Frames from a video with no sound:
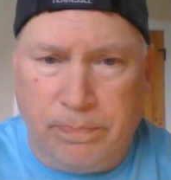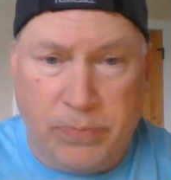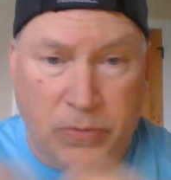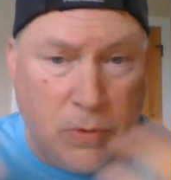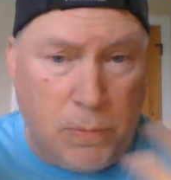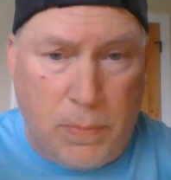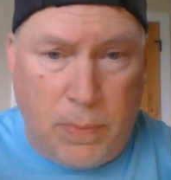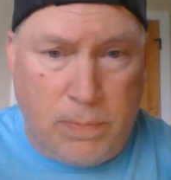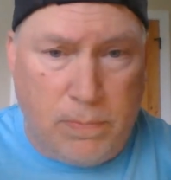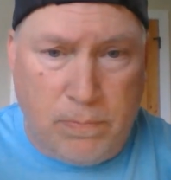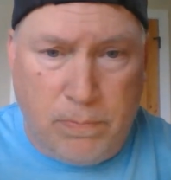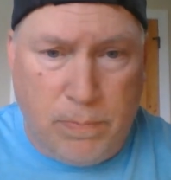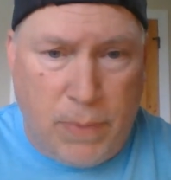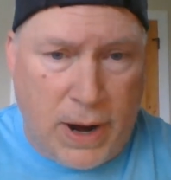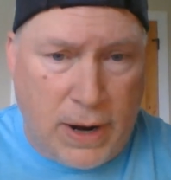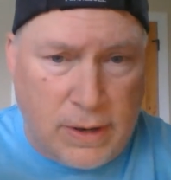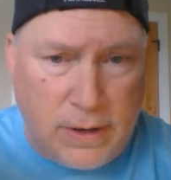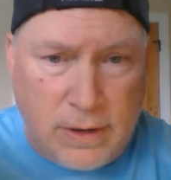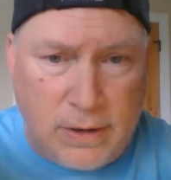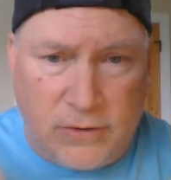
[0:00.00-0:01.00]
You
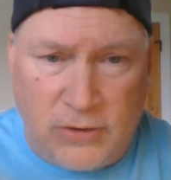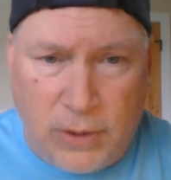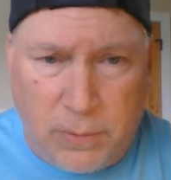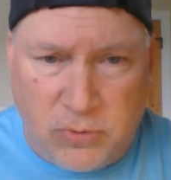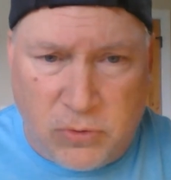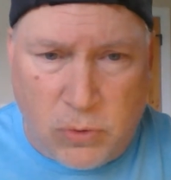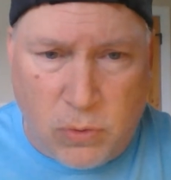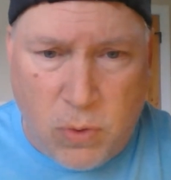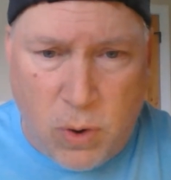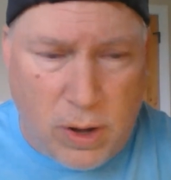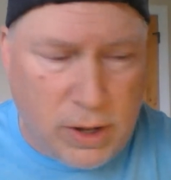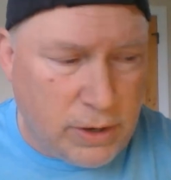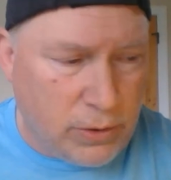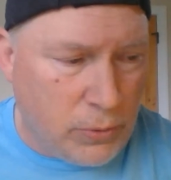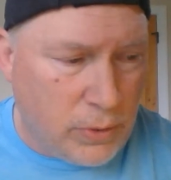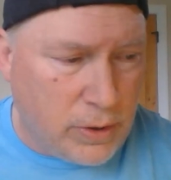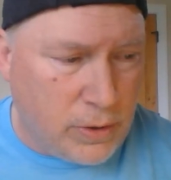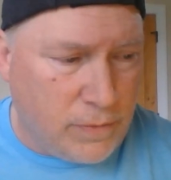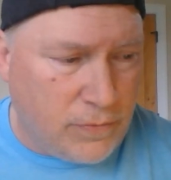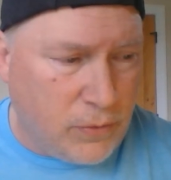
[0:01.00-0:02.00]
buy the exceptional quality
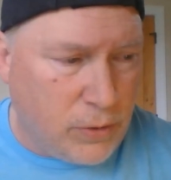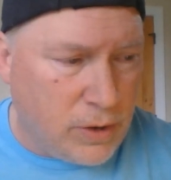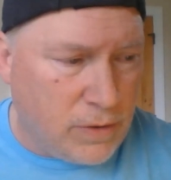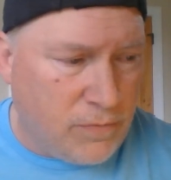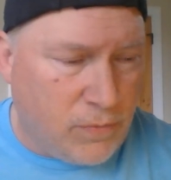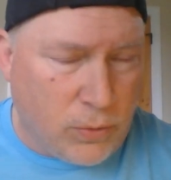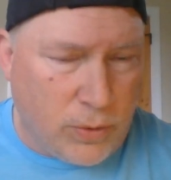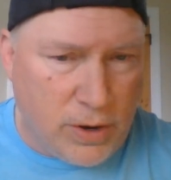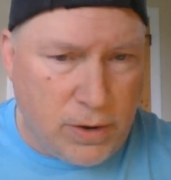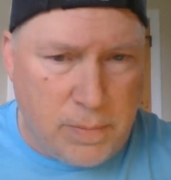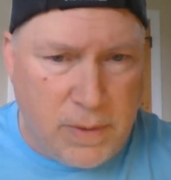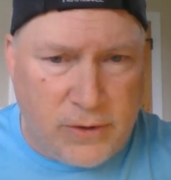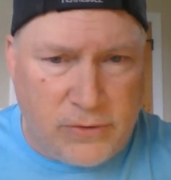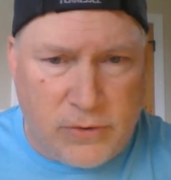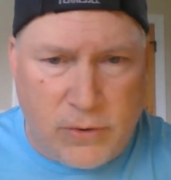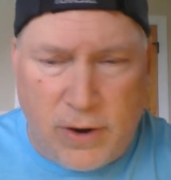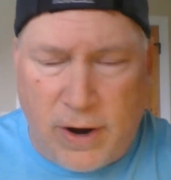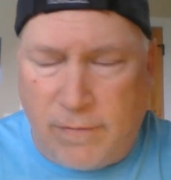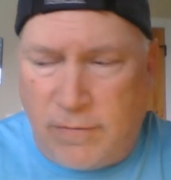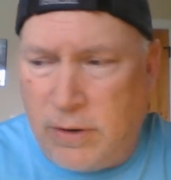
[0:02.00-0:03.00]
one if you can afford it and
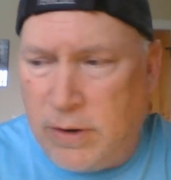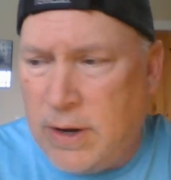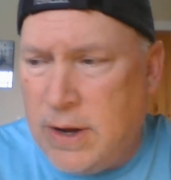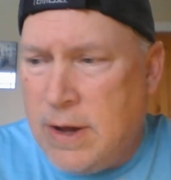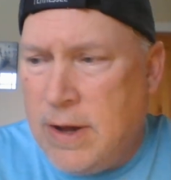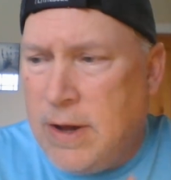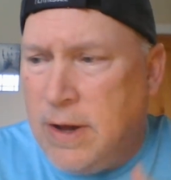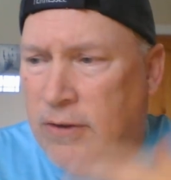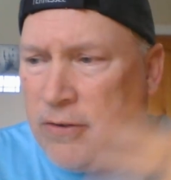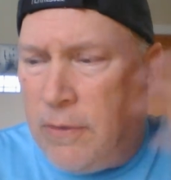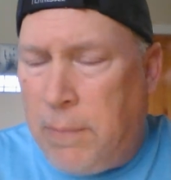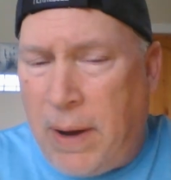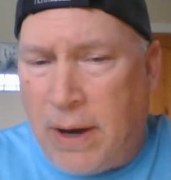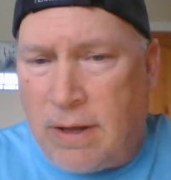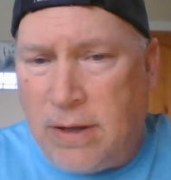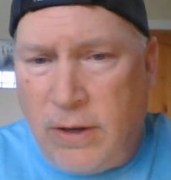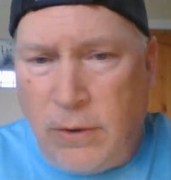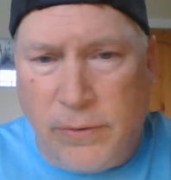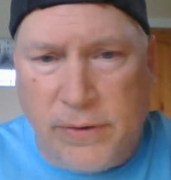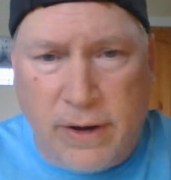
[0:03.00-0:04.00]
mastercraft it. So
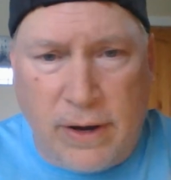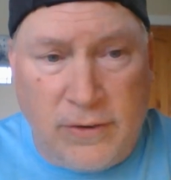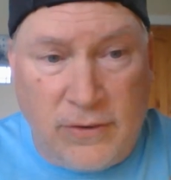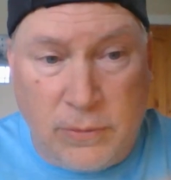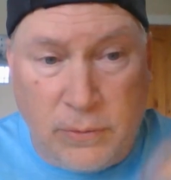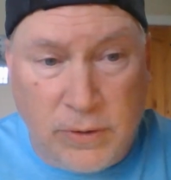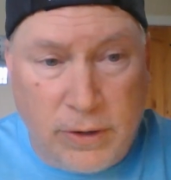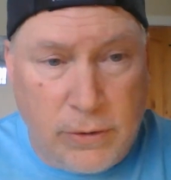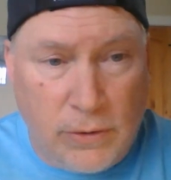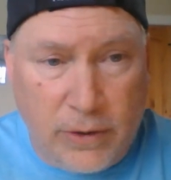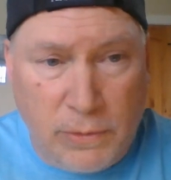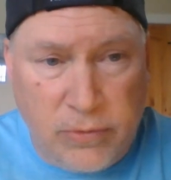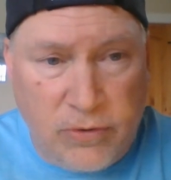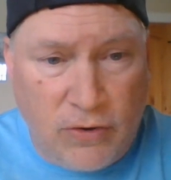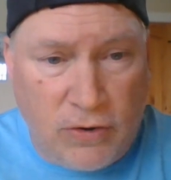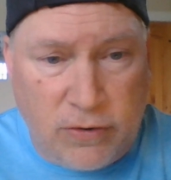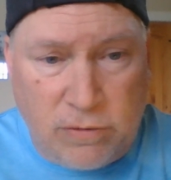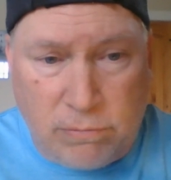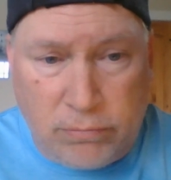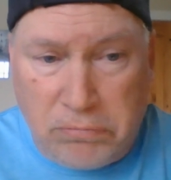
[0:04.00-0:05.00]
back in the old days, it literally was
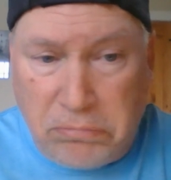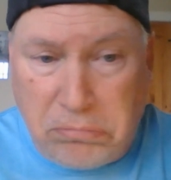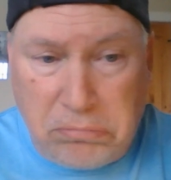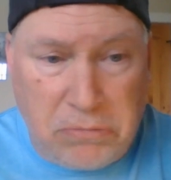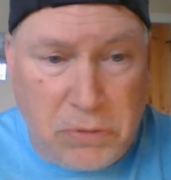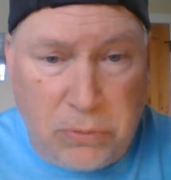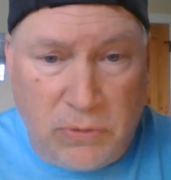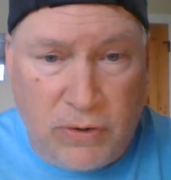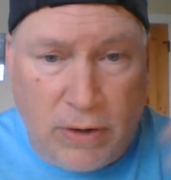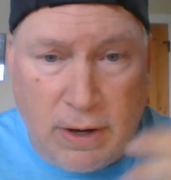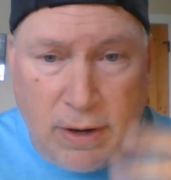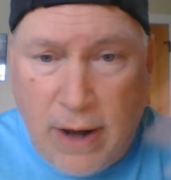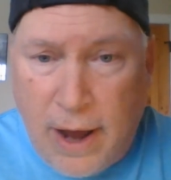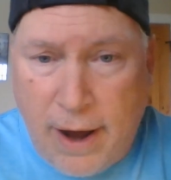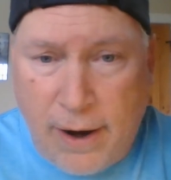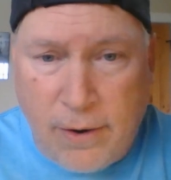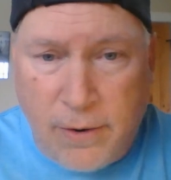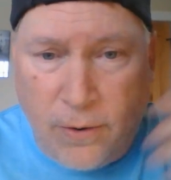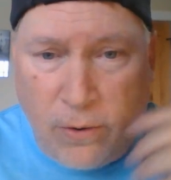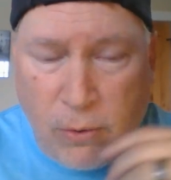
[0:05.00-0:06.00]
just, it was a
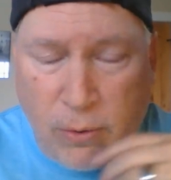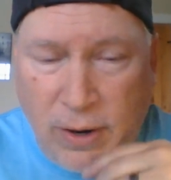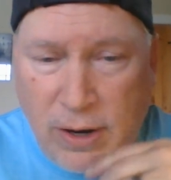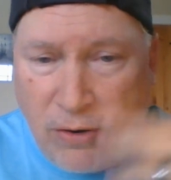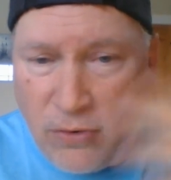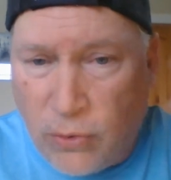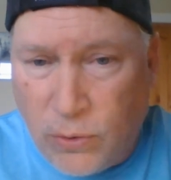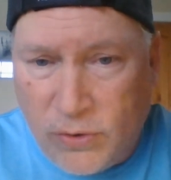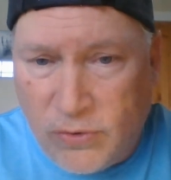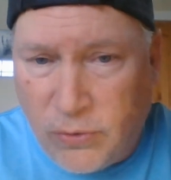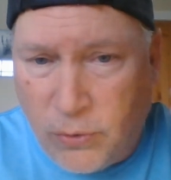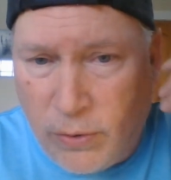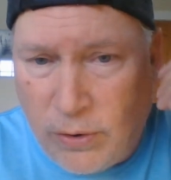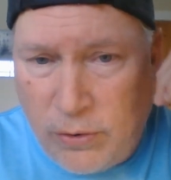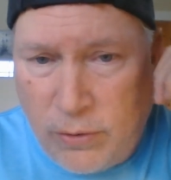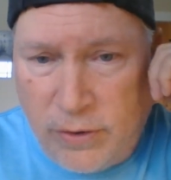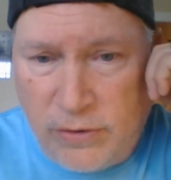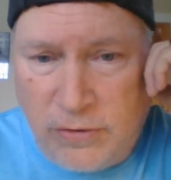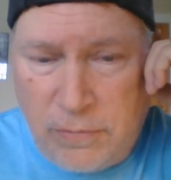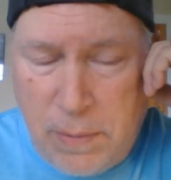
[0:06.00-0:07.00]
dagger or a short sword
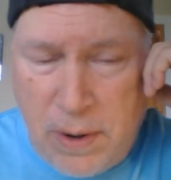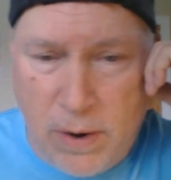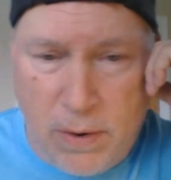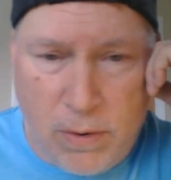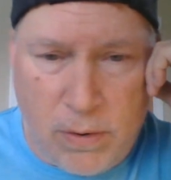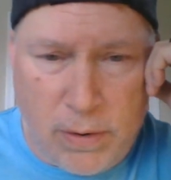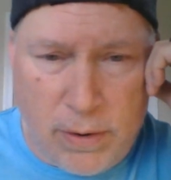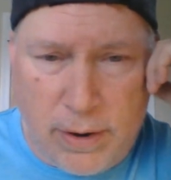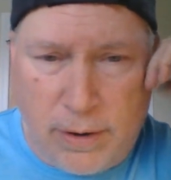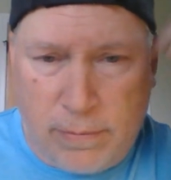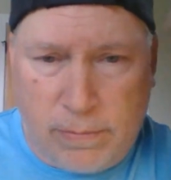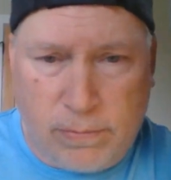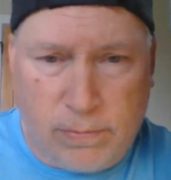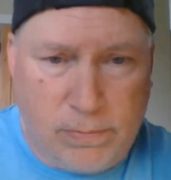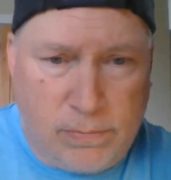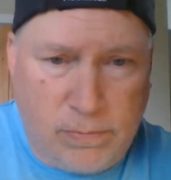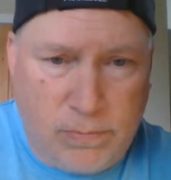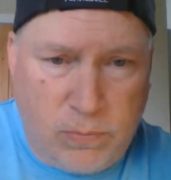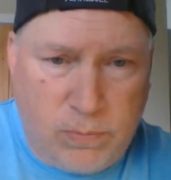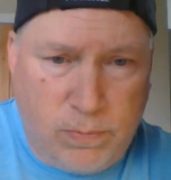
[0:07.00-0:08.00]
or a spear or a
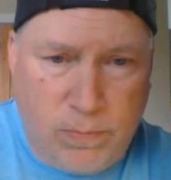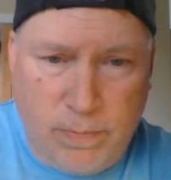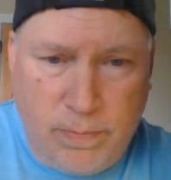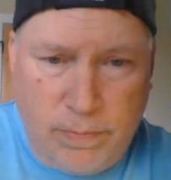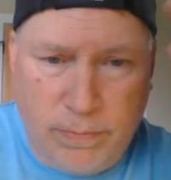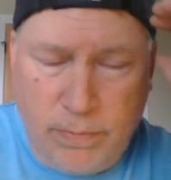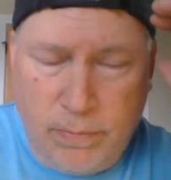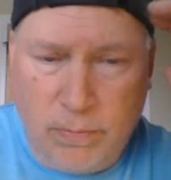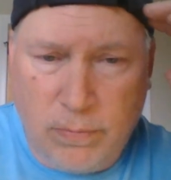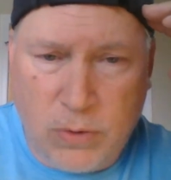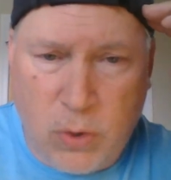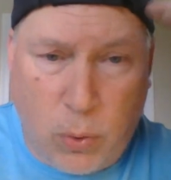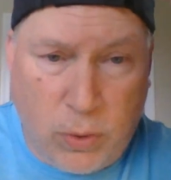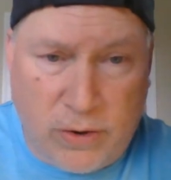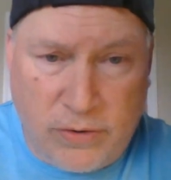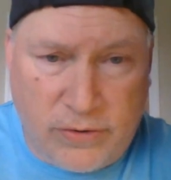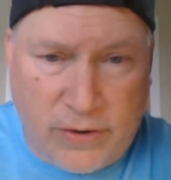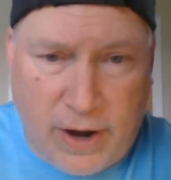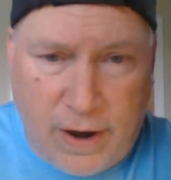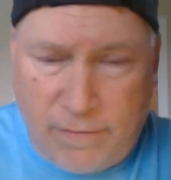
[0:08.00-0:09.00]

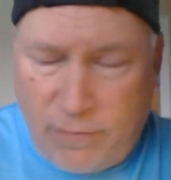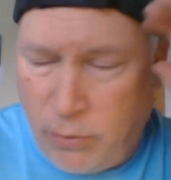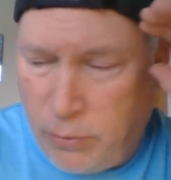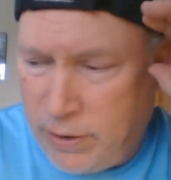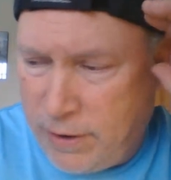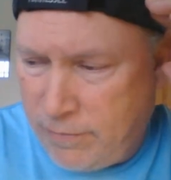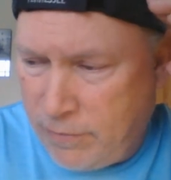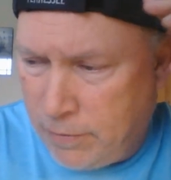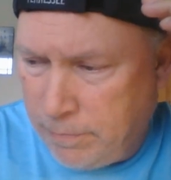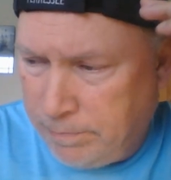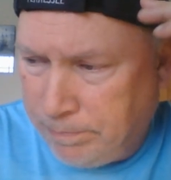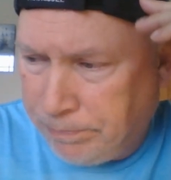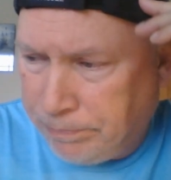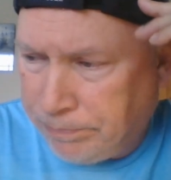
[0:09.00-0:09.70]
quarterstaff or whatever,